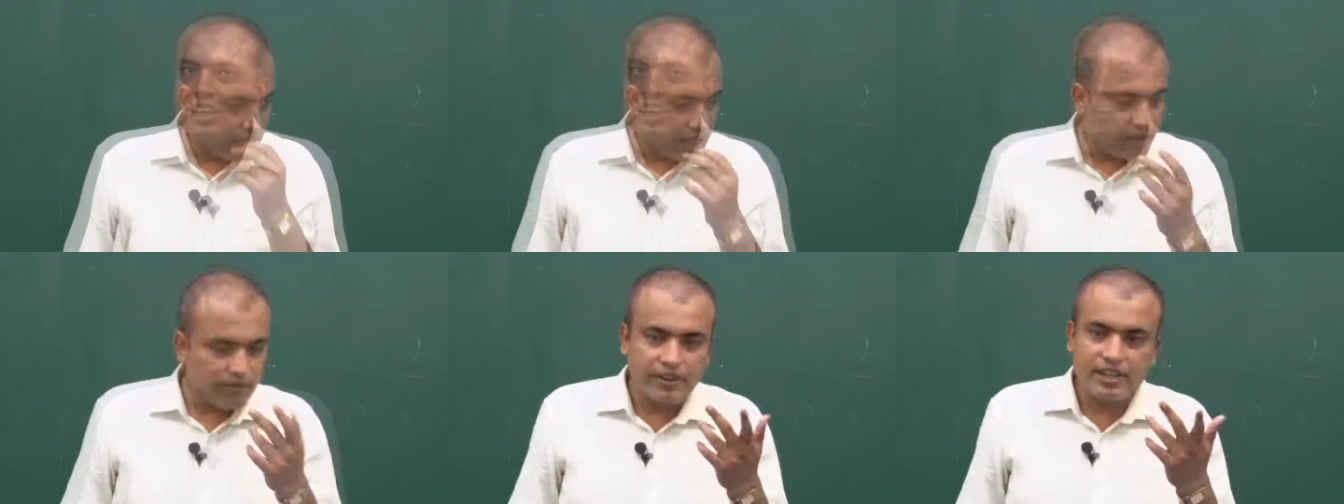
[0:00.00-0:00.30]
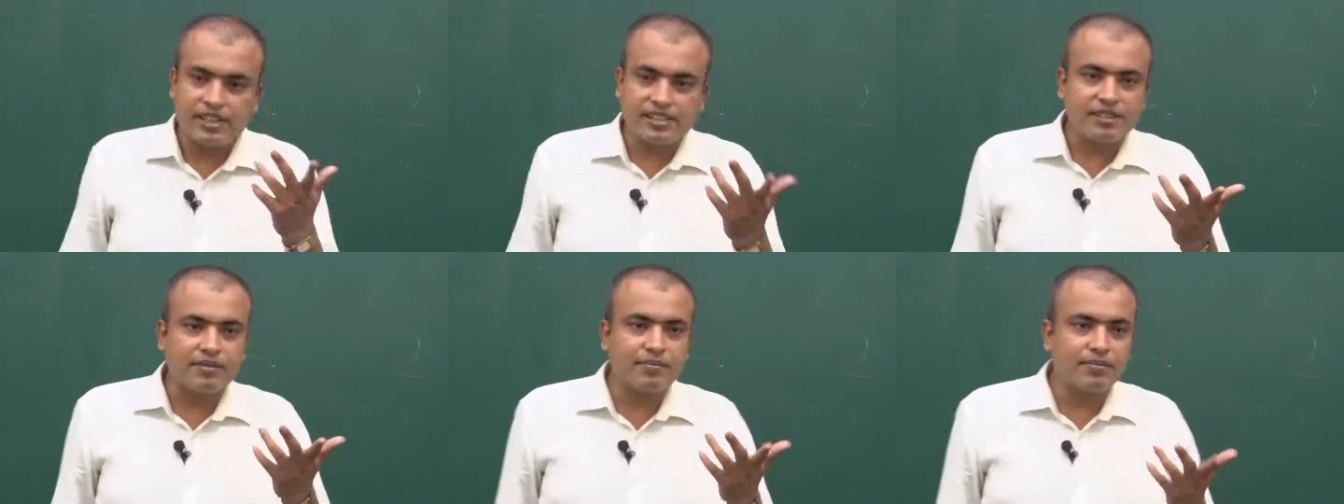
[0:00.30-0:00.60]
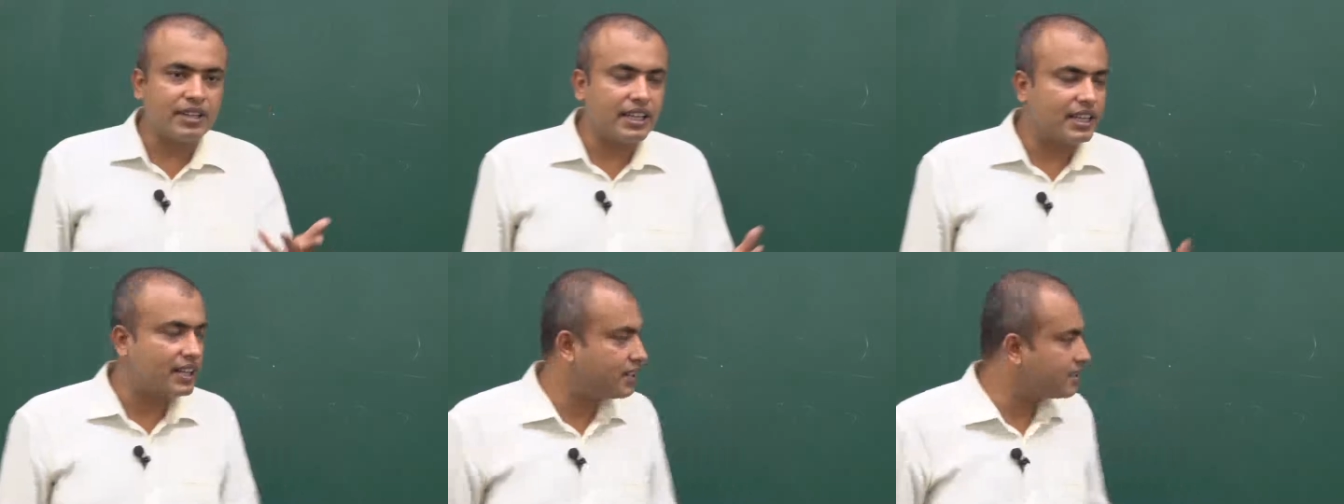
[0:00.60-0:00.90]
Very
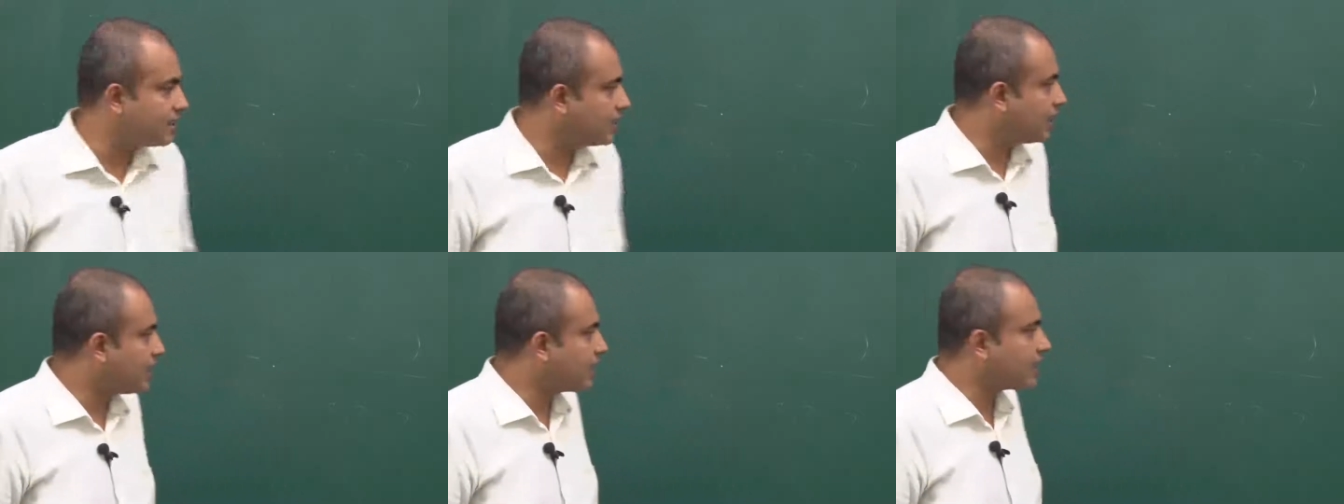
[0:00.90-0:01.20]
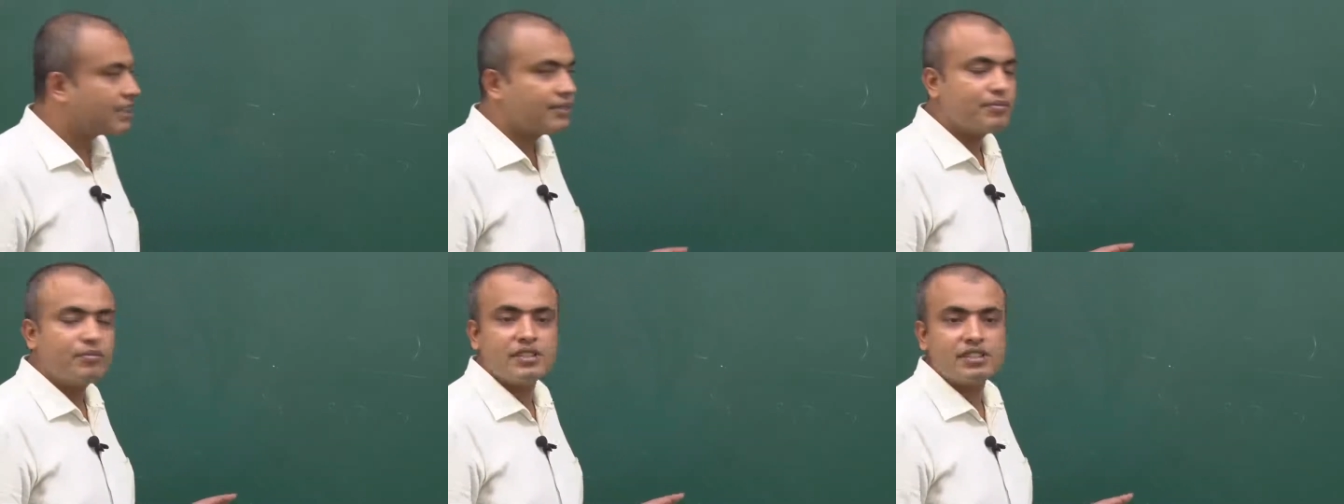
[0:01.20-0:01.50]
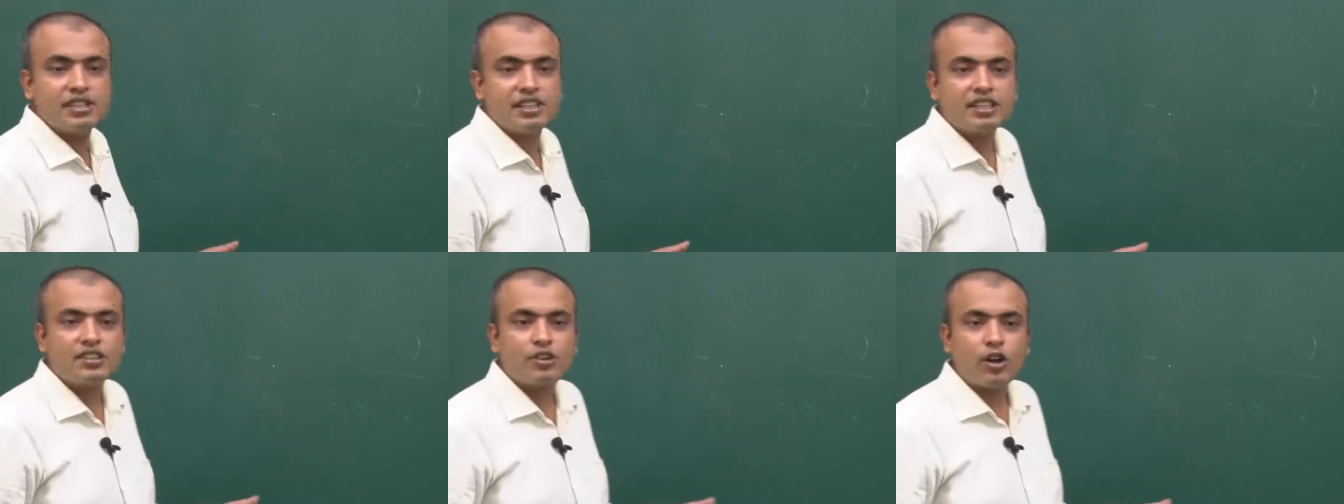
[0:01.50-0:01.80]
simple errors are like
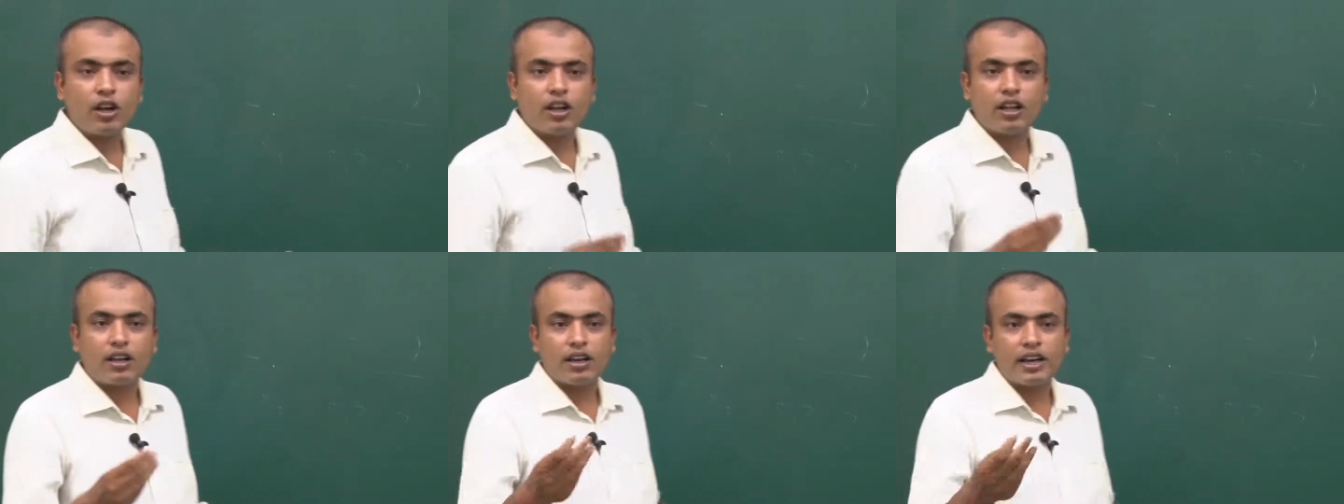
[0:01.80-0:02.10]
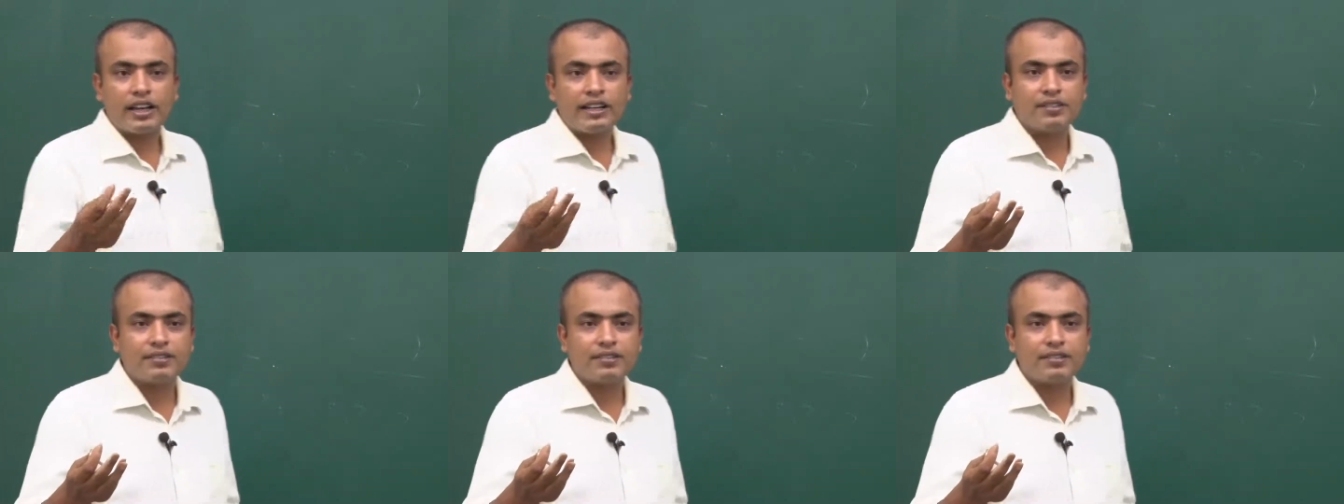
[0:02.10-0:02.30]
missing dollar, right?